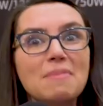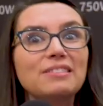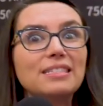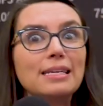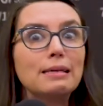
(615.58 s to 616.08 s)

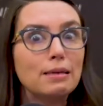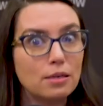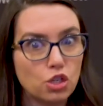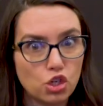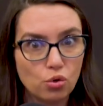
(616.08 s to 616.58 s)
melting
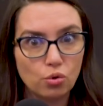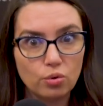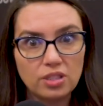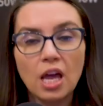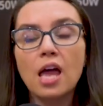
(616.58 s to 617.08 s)

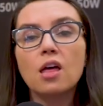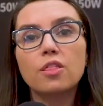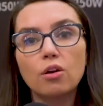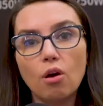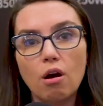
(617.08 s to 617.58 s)
issues,
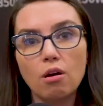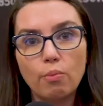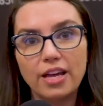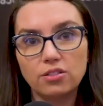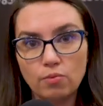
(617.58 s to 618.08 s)
there are
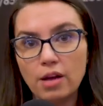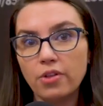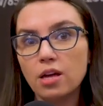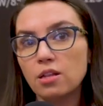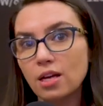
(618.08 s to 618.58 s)
ways around
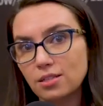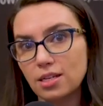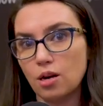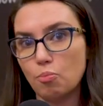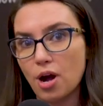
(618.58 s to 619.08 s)
that, and that's
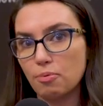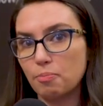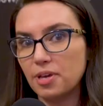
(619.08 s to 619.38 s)
to get a proper